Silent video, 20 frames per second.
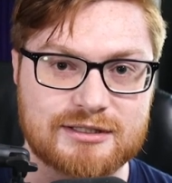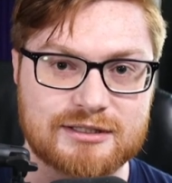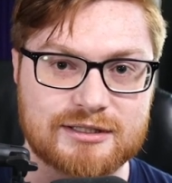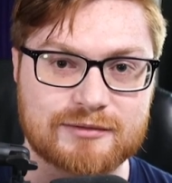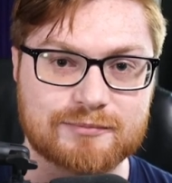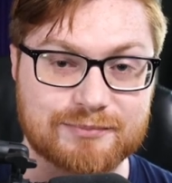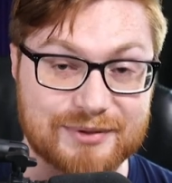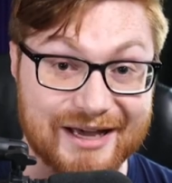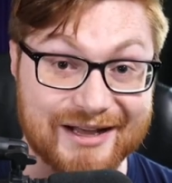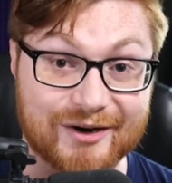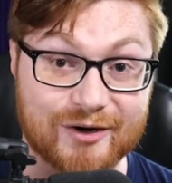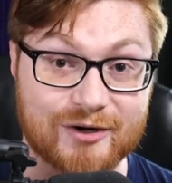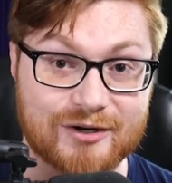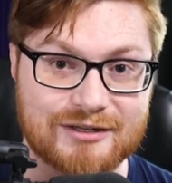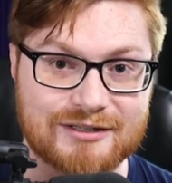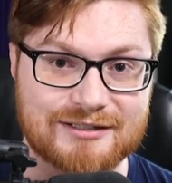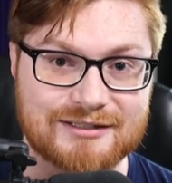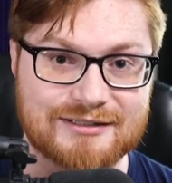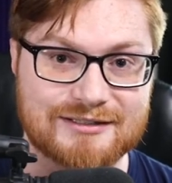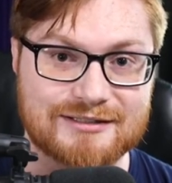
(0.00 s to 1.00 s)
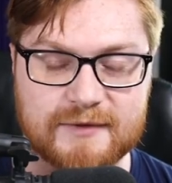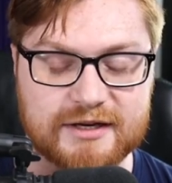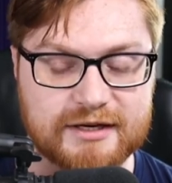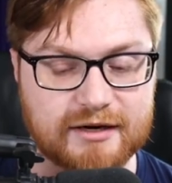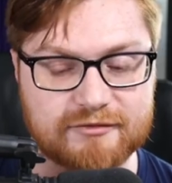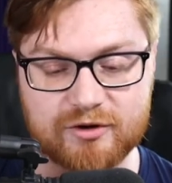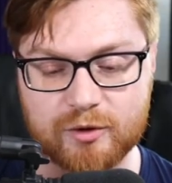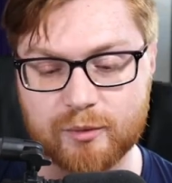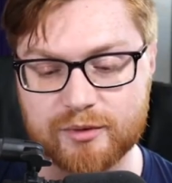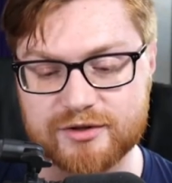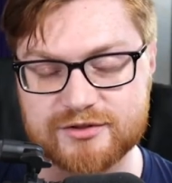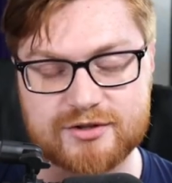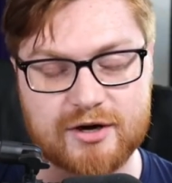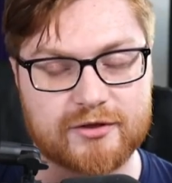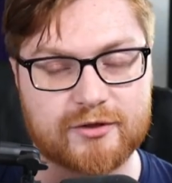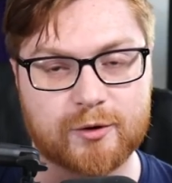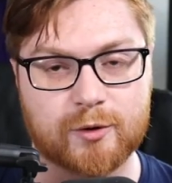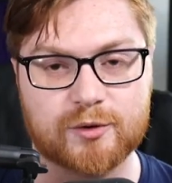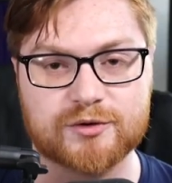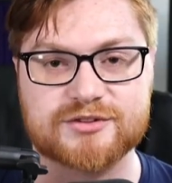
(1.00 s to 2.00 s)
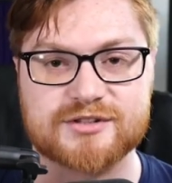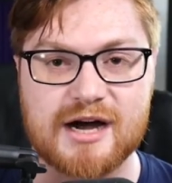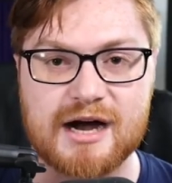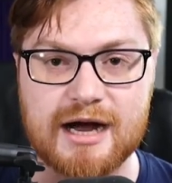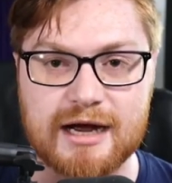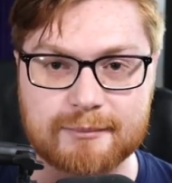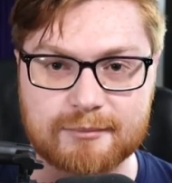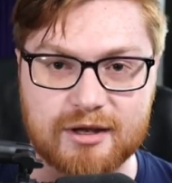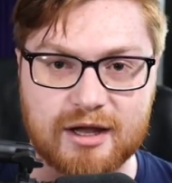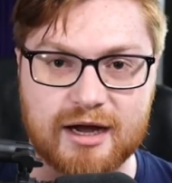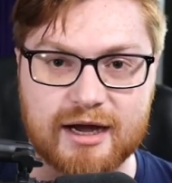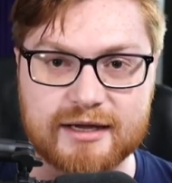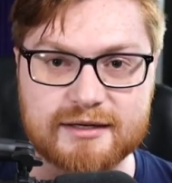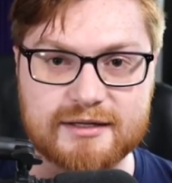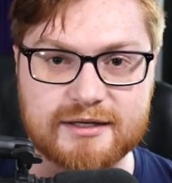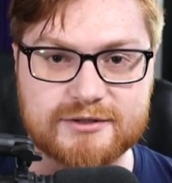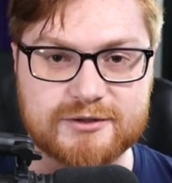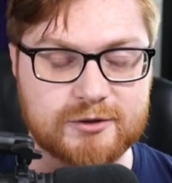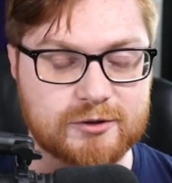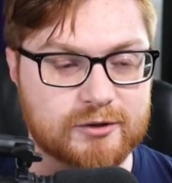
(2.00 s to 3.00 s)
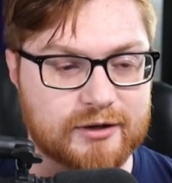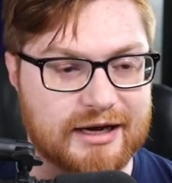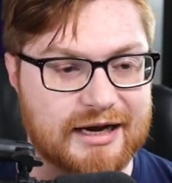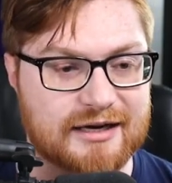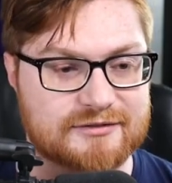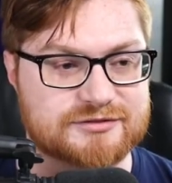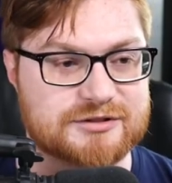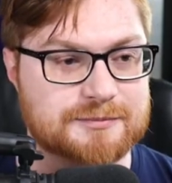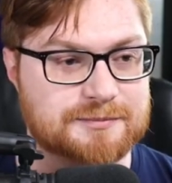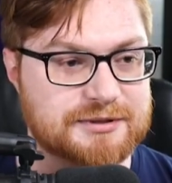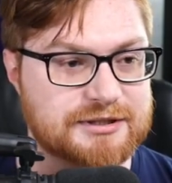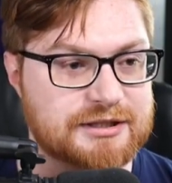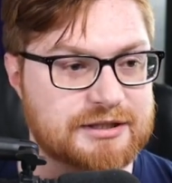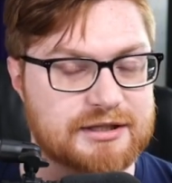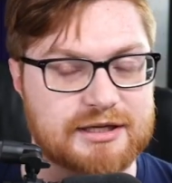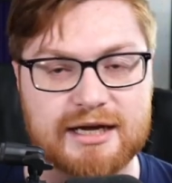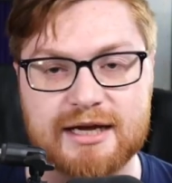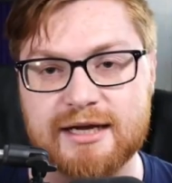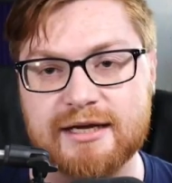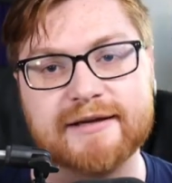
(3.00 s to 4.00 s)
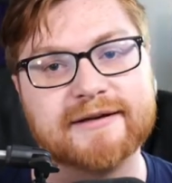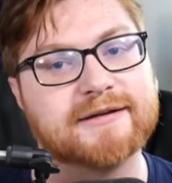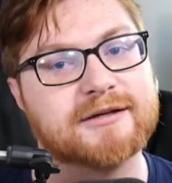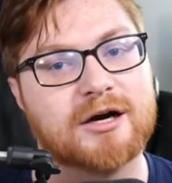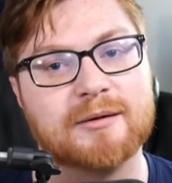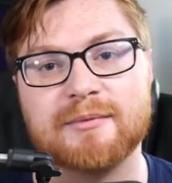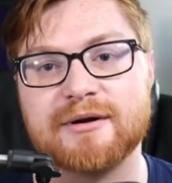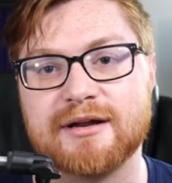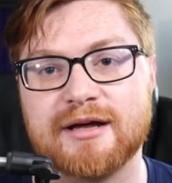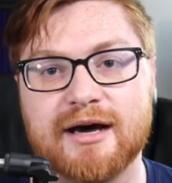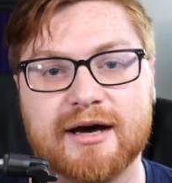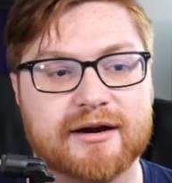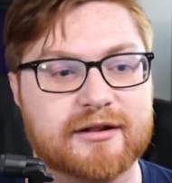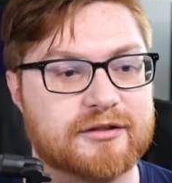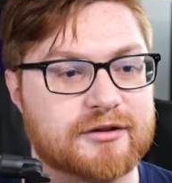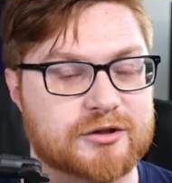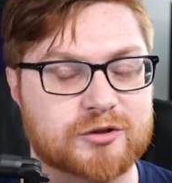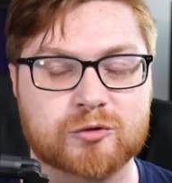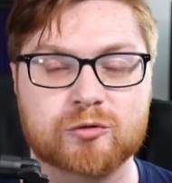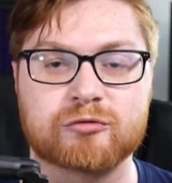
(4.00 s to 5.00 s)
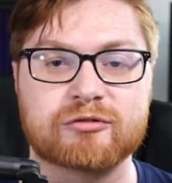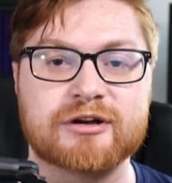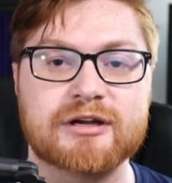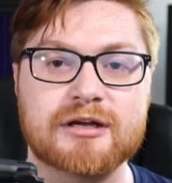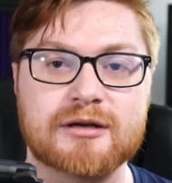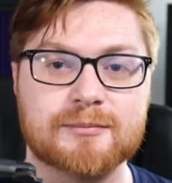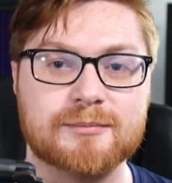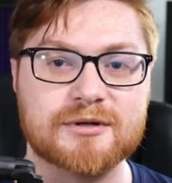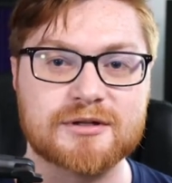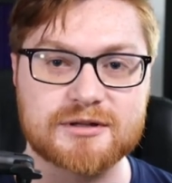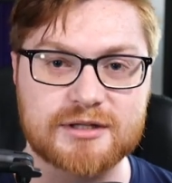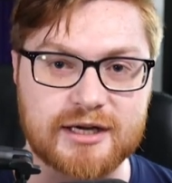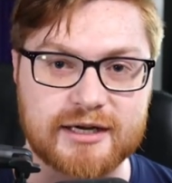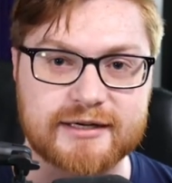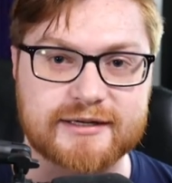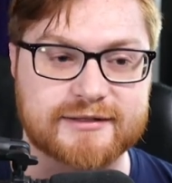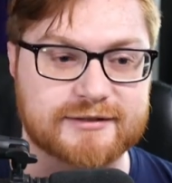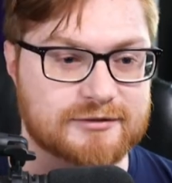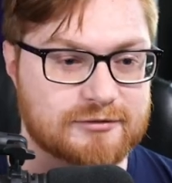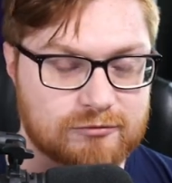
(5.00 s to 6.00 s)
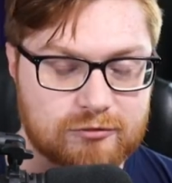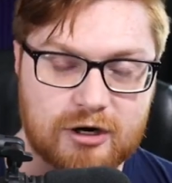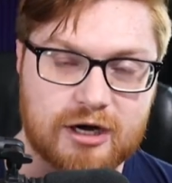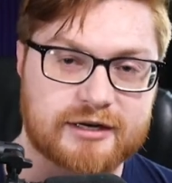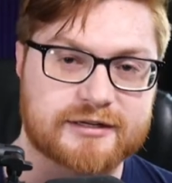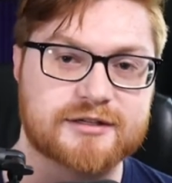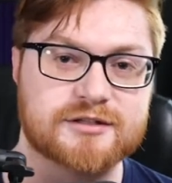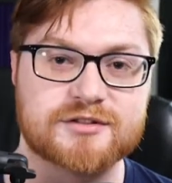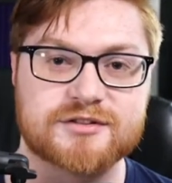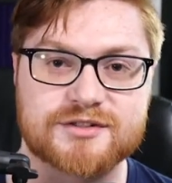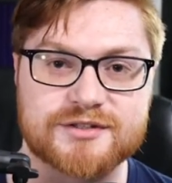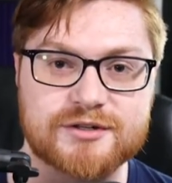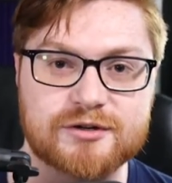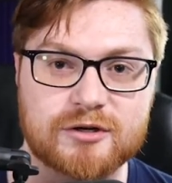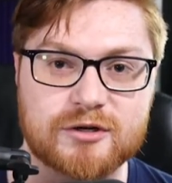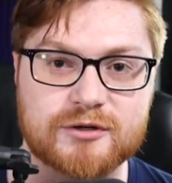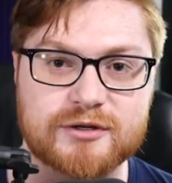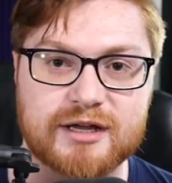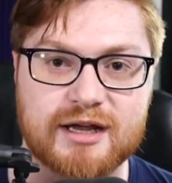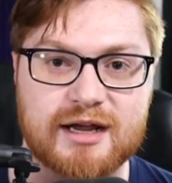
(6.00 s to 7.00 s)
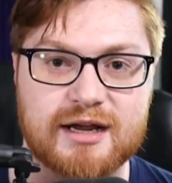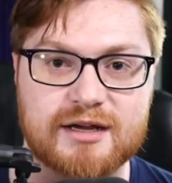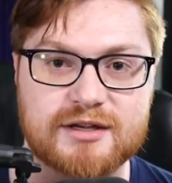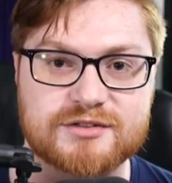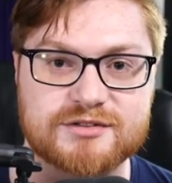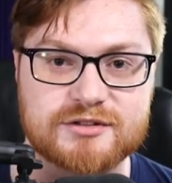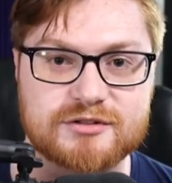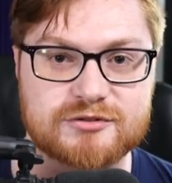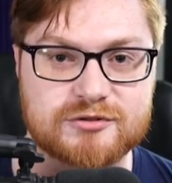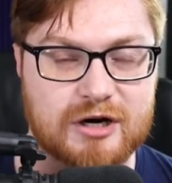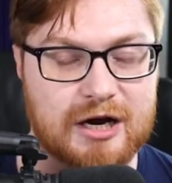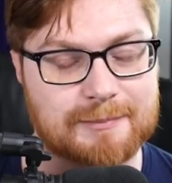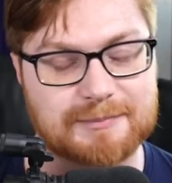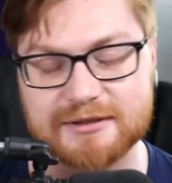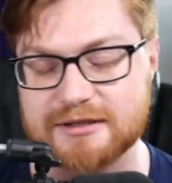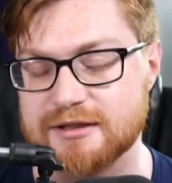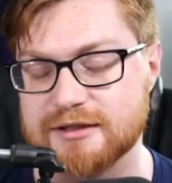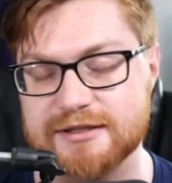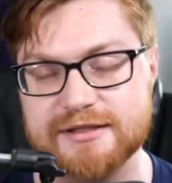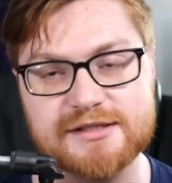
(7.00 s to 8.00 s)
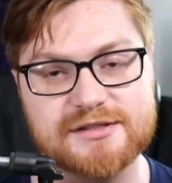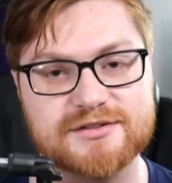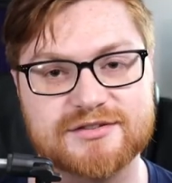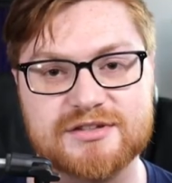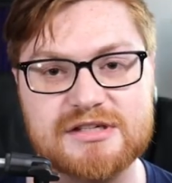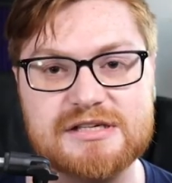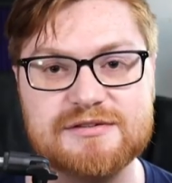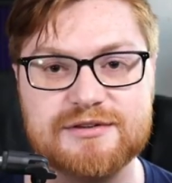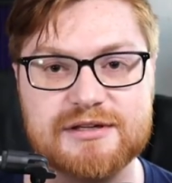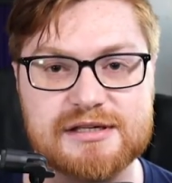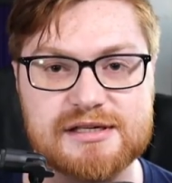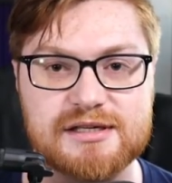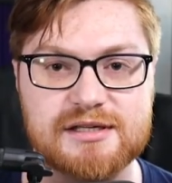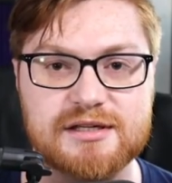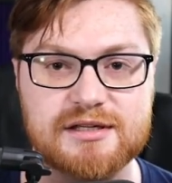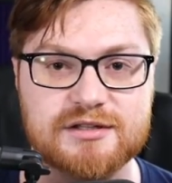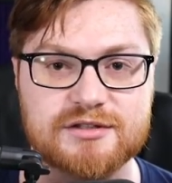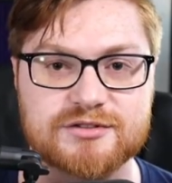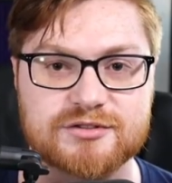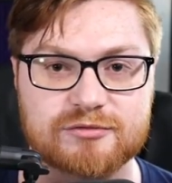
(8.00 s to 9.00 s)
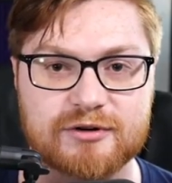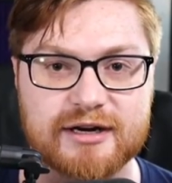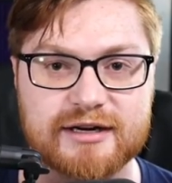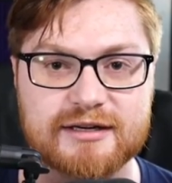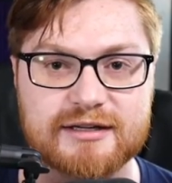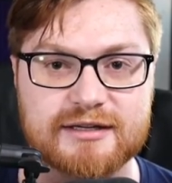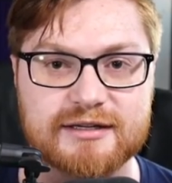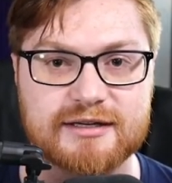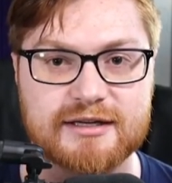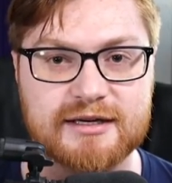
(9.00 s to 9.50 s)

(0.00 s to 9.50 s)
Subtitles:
and better. And everyone is on their own timeline. Like, you don't have to be, hey, coming out of the crib, like rocking 0 days and dropping elite CVEs, right?